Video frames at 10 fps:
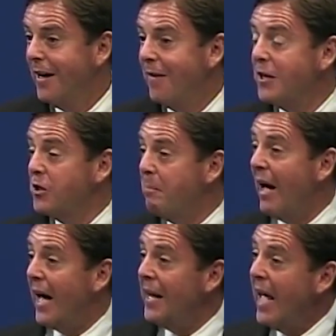This
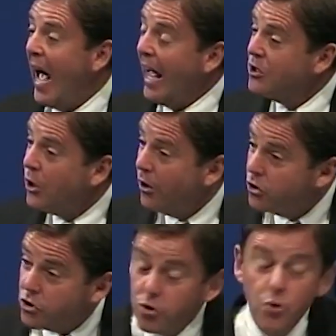man has
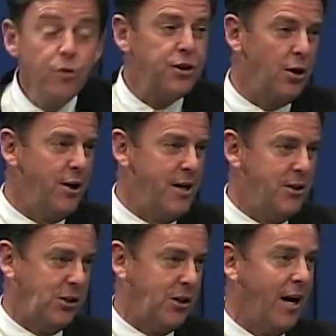got truth on his
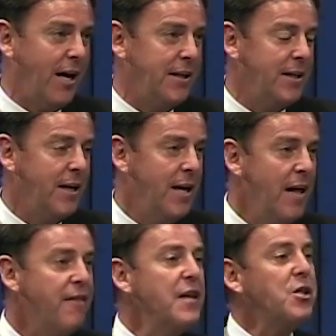side.
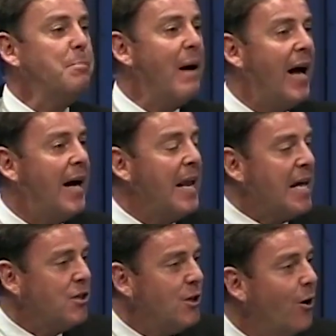This man
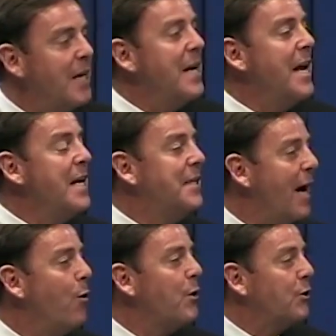is not in any
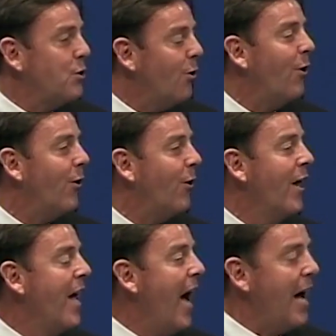doubt at all
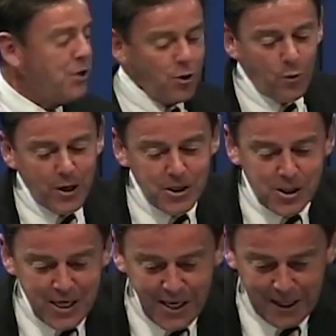as to what has
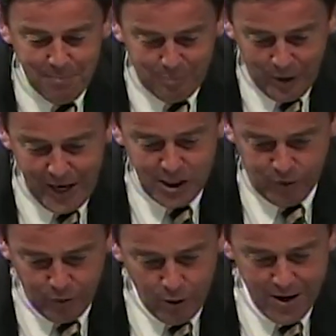taken place
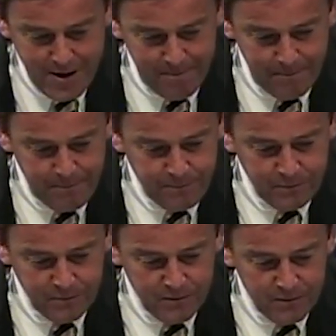for him.
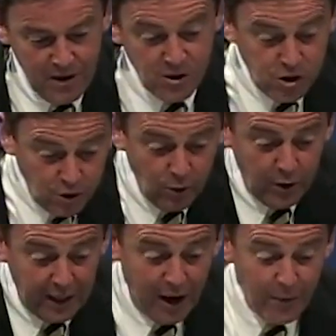And so
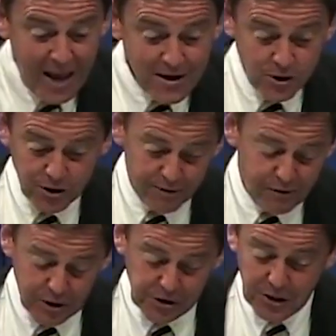look at how he answers in
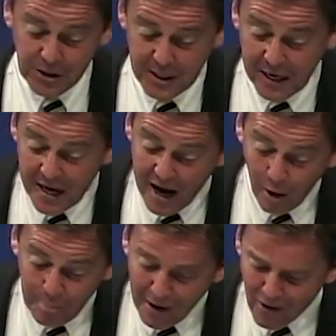verse thirty. I'll
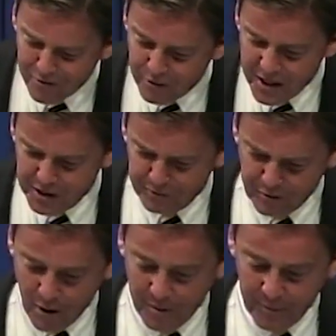paraphrase it
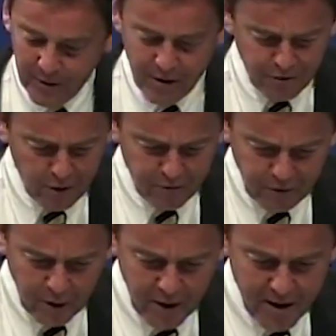from him, for,
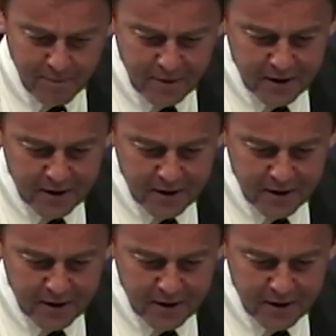for him.